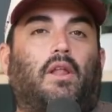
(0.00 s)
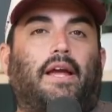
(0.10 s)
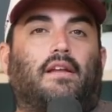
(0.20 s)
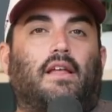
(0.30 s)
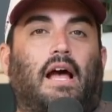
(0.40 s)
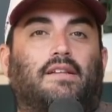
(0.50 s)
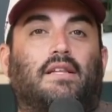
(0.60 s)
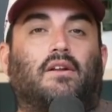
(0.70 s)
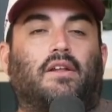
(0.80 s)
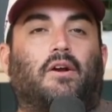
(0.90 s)
But they were like, I
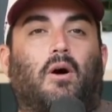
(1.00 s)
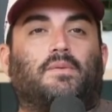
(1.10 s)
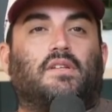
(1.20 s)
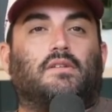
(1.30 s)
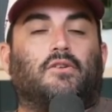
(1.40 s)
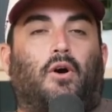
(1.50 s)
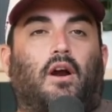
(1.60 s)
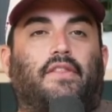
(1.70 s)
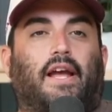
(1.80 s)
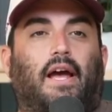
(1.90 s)
literally go up to the
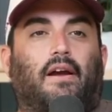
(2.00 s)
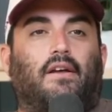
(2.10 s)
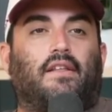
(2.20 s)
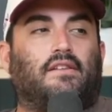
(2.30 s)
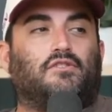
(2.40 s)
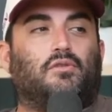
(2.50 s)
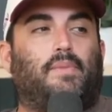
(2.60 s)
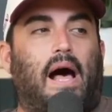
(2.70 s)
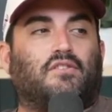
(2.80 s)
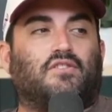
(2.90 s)
door, and the guy and the 2
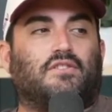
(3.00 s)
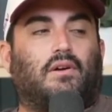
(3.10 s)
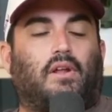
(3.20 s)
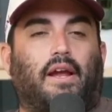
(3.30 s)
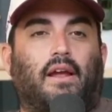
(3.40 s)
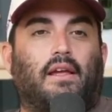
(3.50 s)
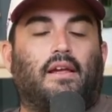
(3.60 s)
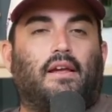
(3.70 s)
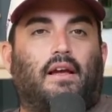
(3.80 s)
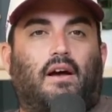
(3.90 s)
bouncers, they were like,
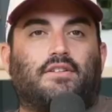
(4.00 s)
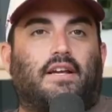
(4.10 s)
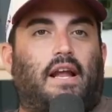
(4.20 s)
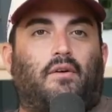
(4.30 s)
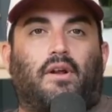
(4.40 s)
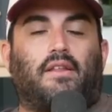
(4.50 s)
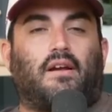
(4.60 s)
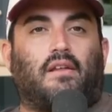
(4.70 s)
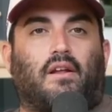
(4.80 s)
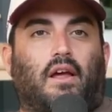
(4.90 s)
I was like, anyone
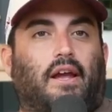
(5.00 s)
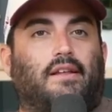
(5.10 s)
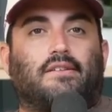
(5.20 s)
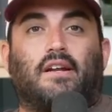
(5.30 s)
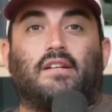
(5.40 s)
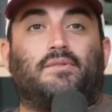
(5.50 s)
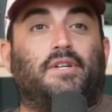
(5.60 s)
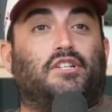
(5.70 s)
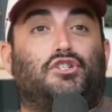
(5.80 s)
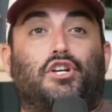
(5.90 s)
in there? They're like, it's going to
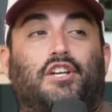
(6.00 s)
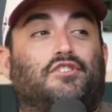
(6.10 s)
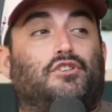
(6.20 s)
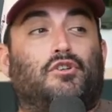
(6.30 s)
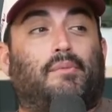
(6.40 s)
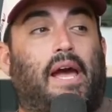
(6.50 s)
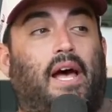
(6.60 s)
be just you,